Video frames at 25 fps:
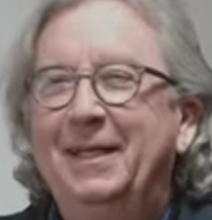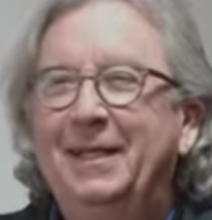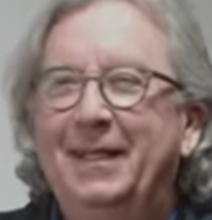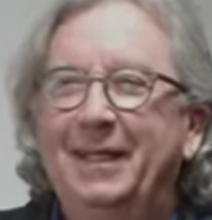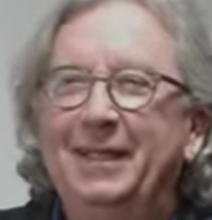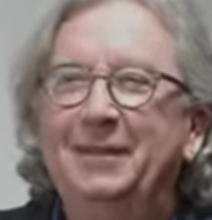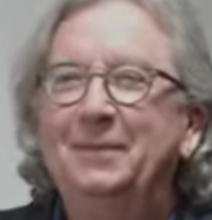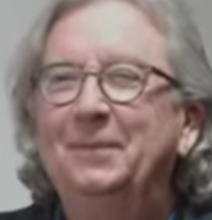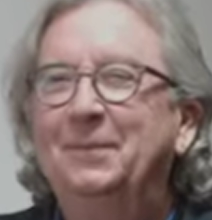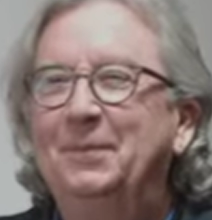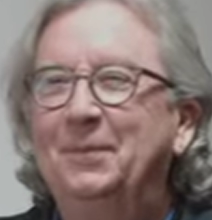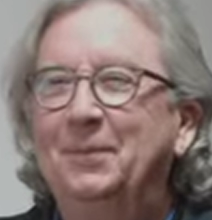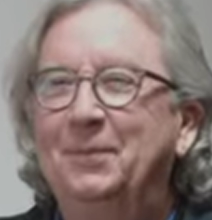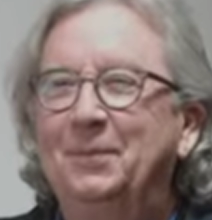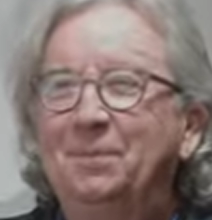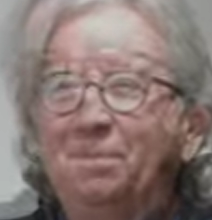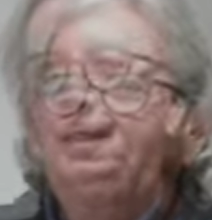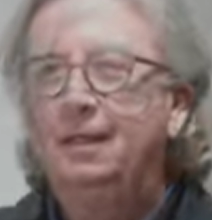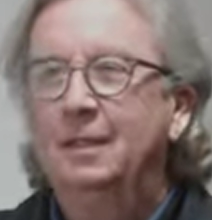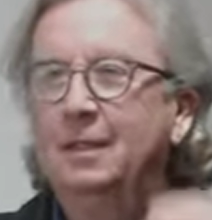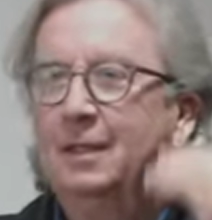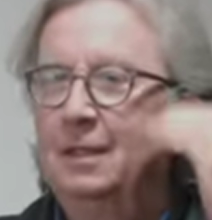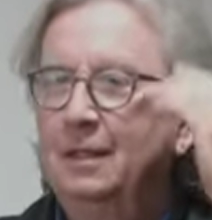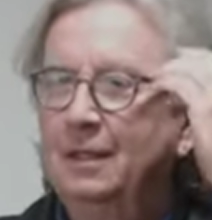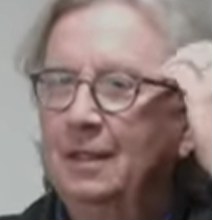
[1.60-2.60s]
again.
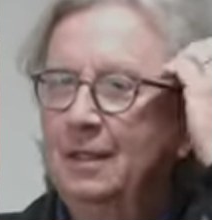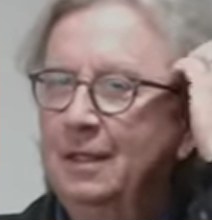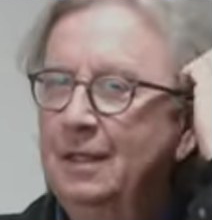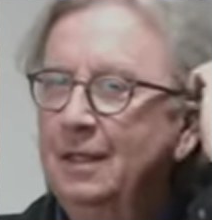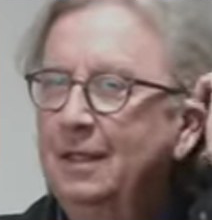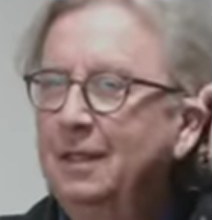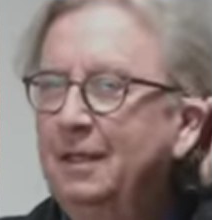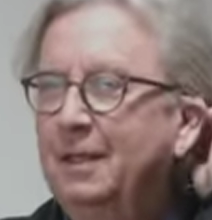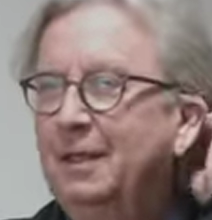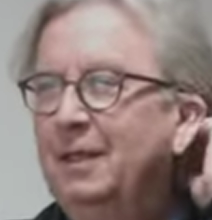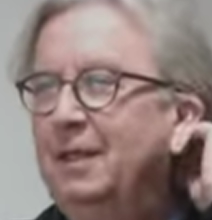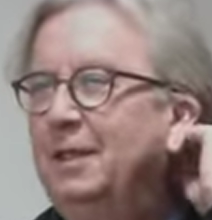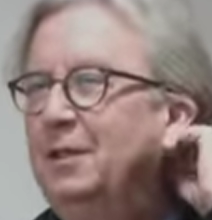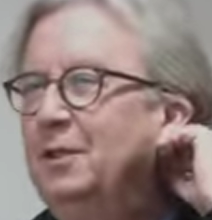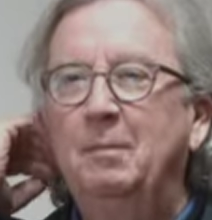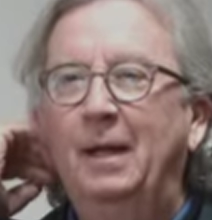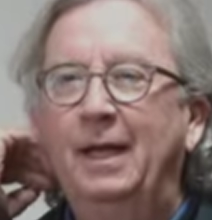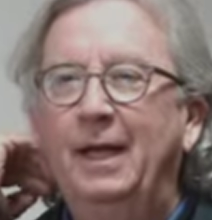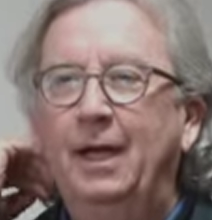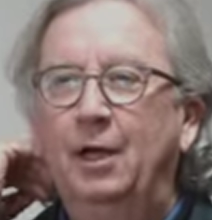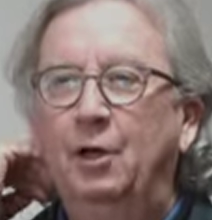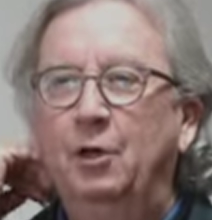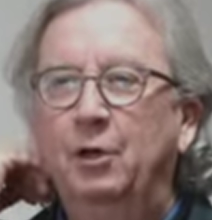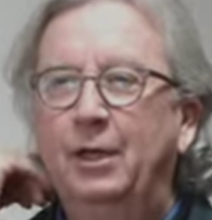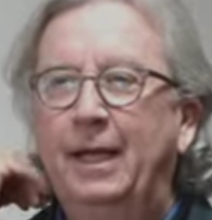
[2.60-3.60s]
My
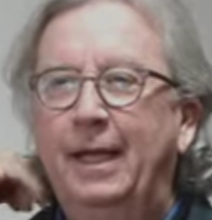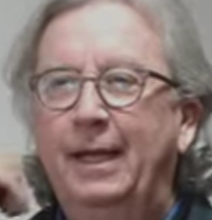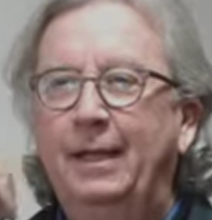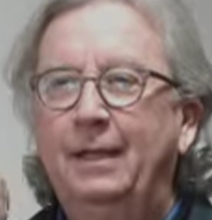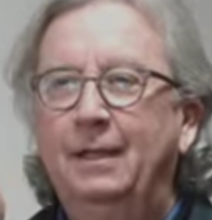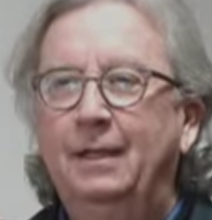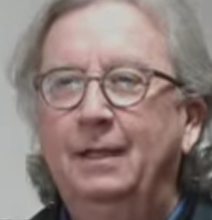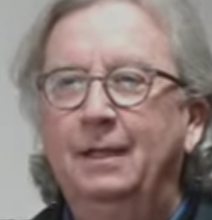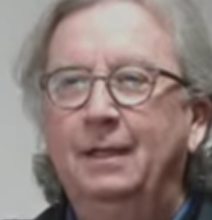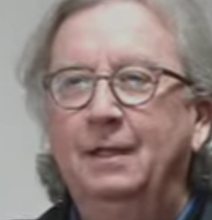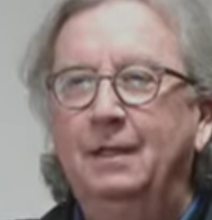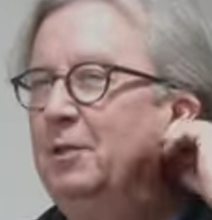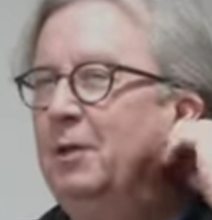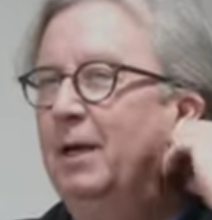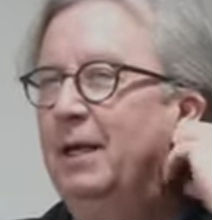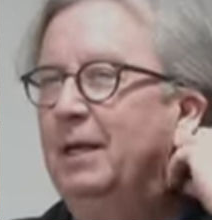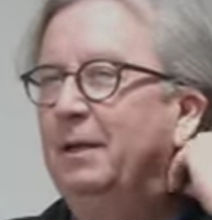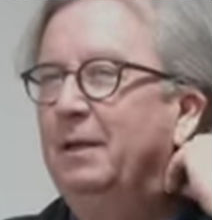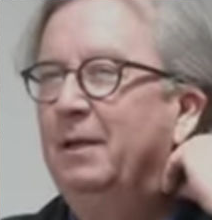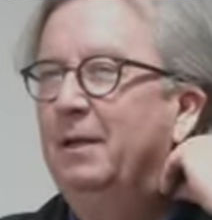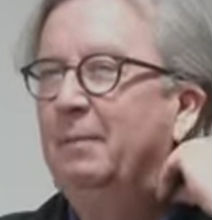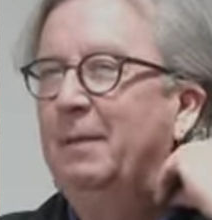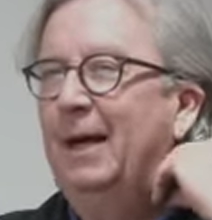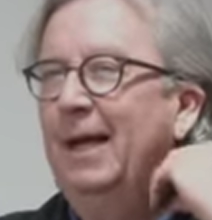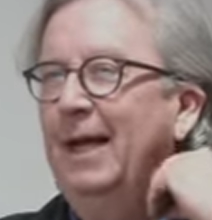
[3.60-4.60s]
hair okay?
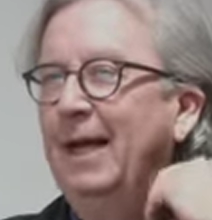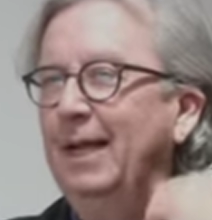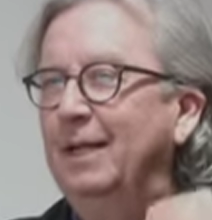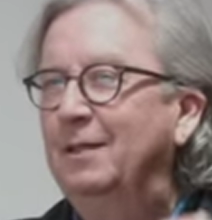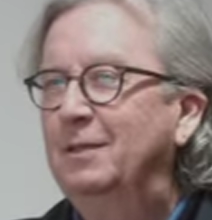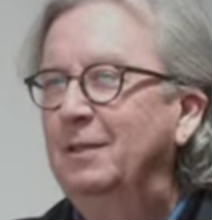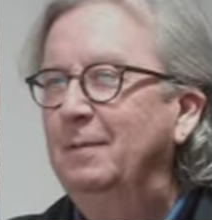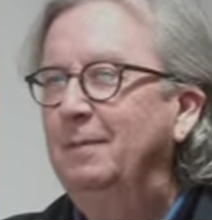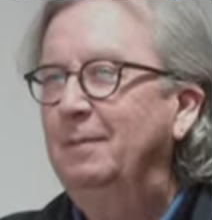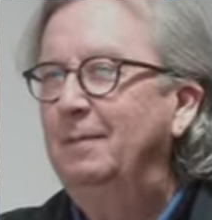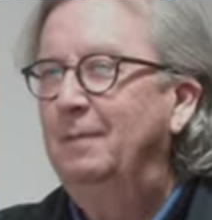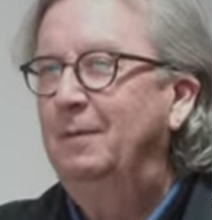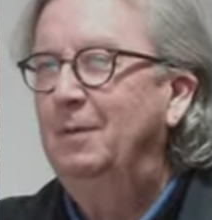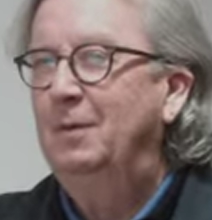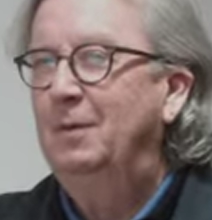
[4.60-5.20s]
Am I handsome?